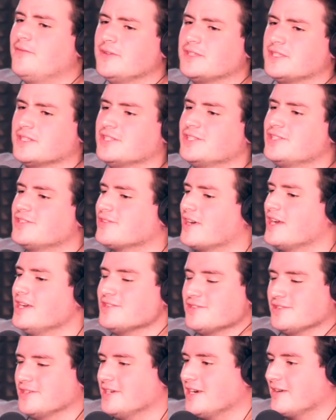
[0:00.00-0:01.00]
a
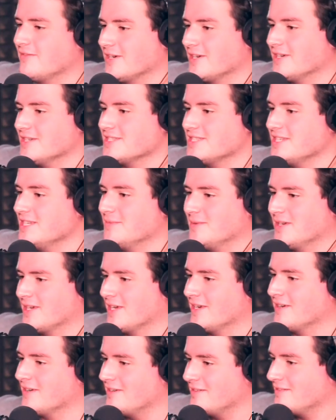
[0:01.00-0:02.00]
stranger, you're never gonna see him
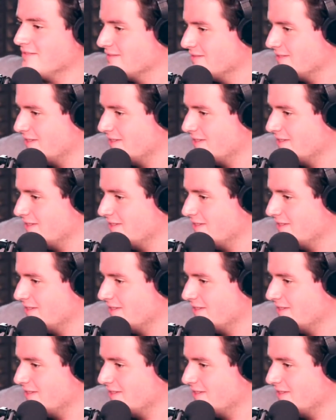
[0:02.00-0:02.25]
again, and